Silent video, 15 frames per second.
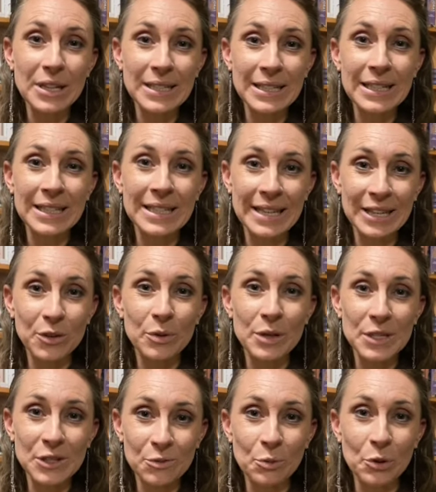I did get an
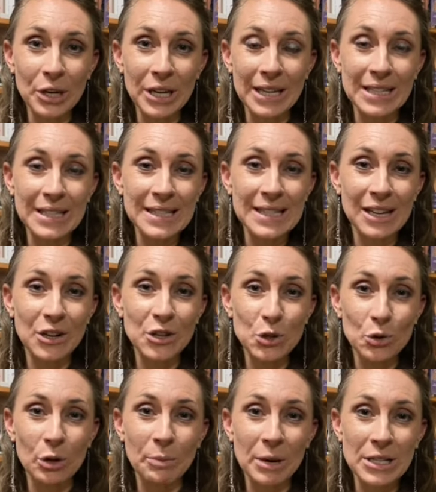increase of bookings
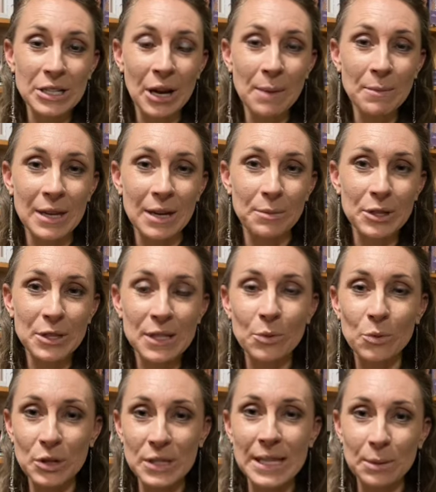during my time there because I
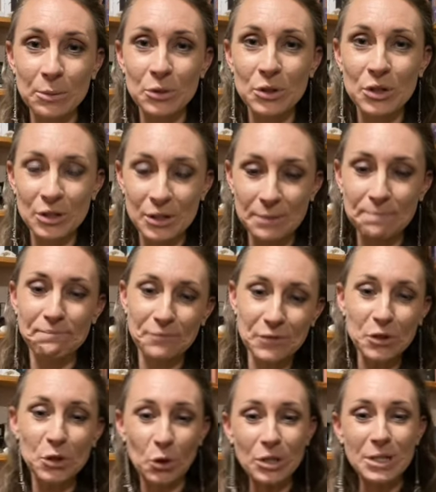was able to
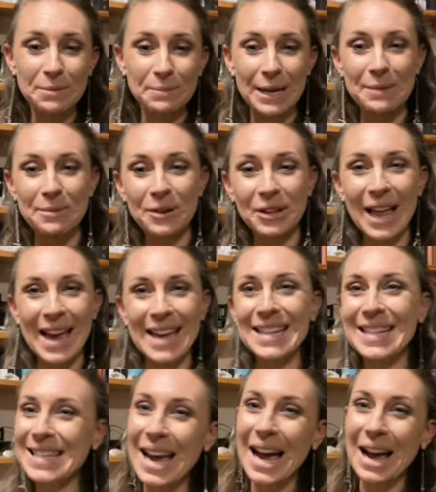talk to people
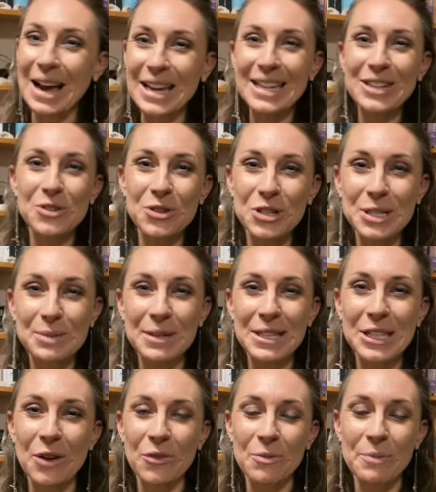and introduce
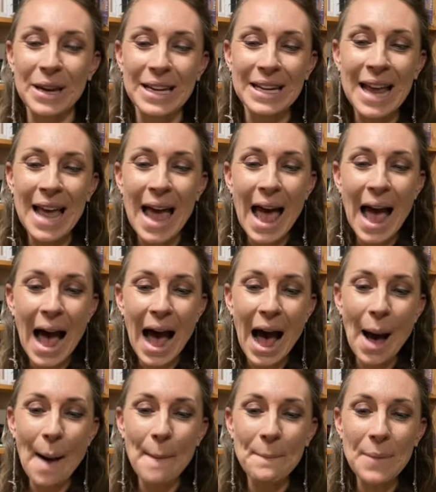myself a bit.
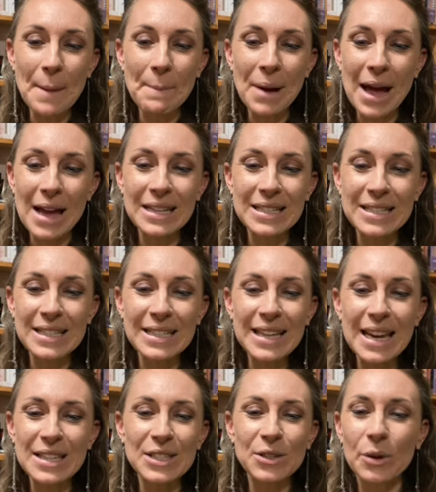
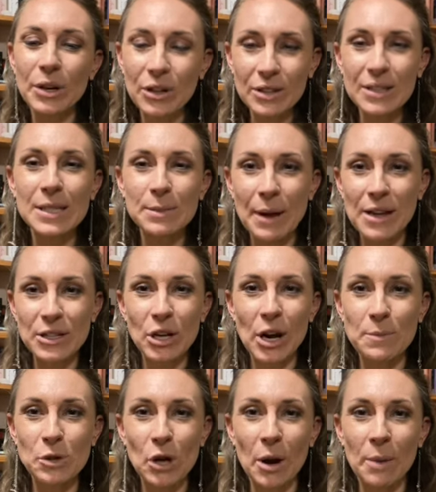So I got this
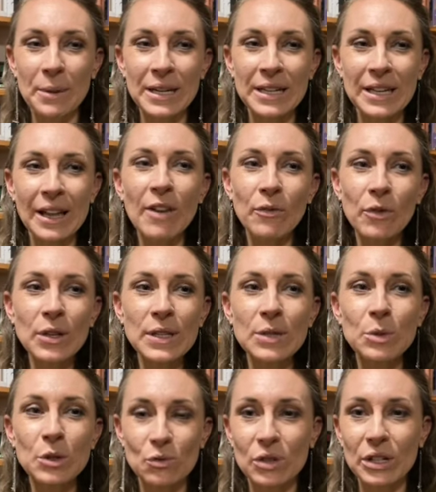part-time job, and at first it
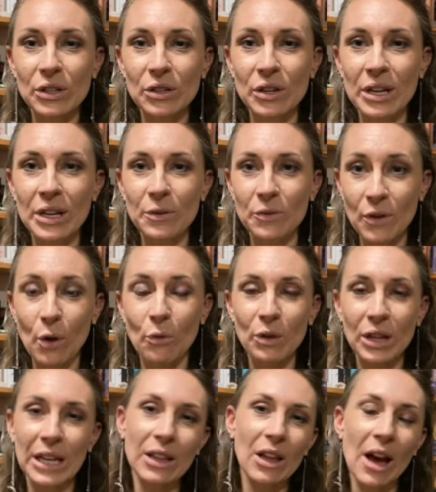was really good. It felt
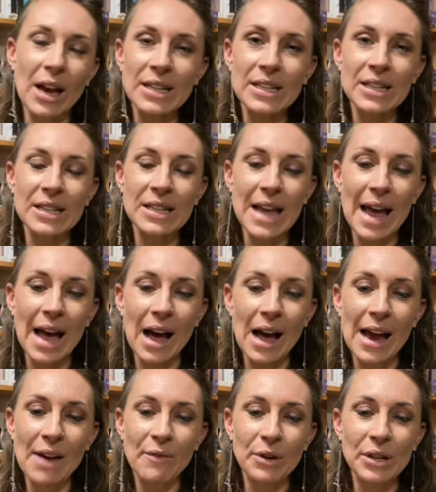really aligned and
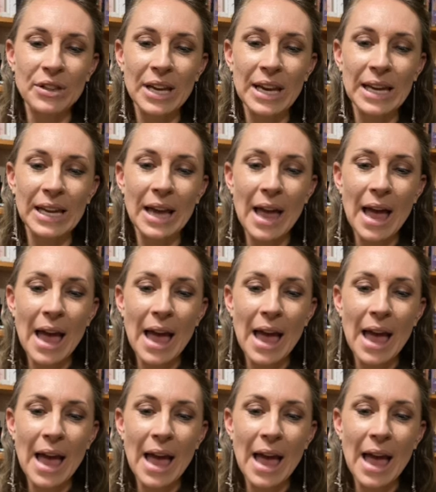everything.